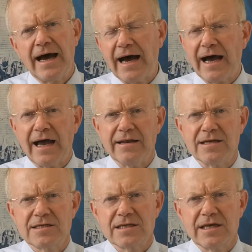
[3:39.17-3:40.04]

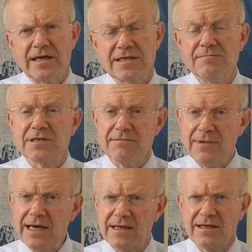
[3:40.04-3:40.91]
and it seems to
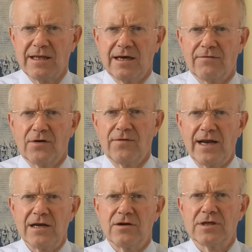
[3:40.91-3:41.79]
me that they have got
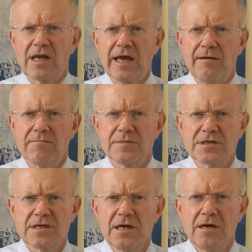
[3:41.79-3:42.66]
very good
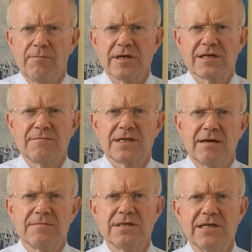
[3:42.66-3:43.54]
claims, but
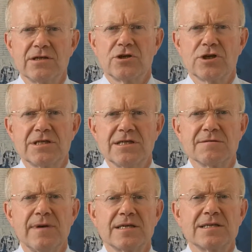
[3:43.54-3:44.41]
sometimes these are just
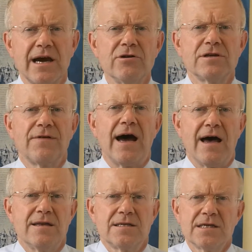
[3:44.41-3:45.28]
dismissed out of
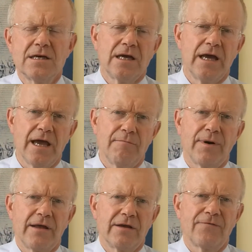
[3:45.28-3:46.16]
hand
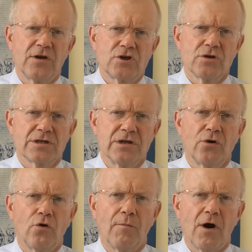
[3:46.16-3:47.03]
by the officials in the
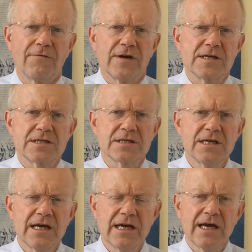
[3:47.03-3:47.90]
Home Office.
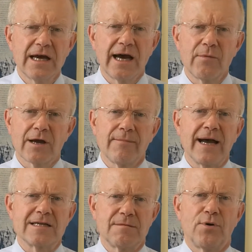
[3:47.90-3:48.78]
And we come
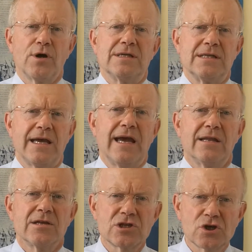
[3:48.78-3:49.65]
back to the point in the
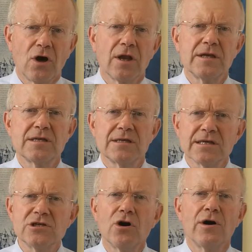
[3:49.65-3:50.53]
end that Scotland
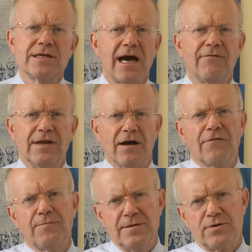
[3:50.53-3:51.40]
does not have
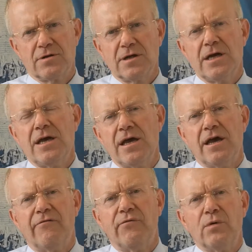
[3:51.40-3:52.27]
enough people.
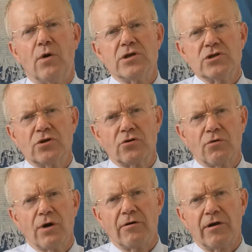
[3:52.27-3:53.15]
If we want to
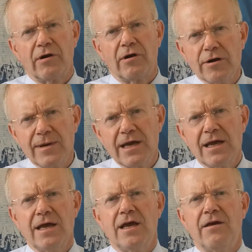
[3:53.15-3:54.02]
grow our
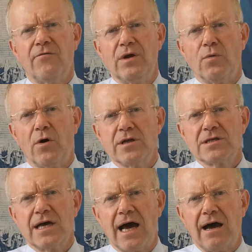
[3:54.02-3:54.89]
economy, if we want
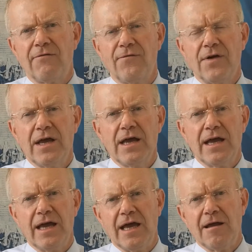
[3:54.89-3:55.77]
to have
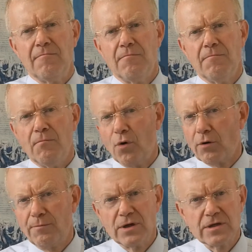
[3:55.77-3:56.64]

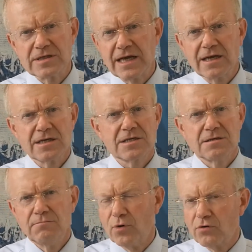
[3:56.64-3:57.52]
more
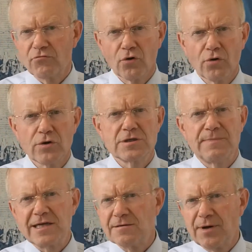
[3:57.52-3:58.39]
buildings, more roads,
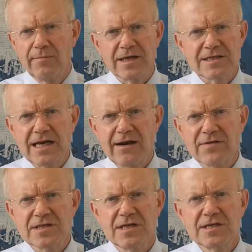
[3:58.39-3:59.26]
better public
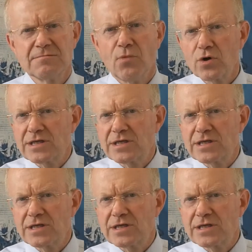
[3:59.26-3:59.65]
services, more